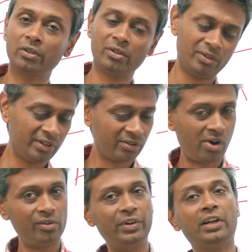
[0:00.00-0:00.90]
you're only
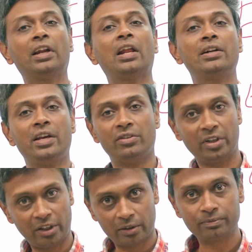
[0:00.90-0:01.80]
solving in LRDI set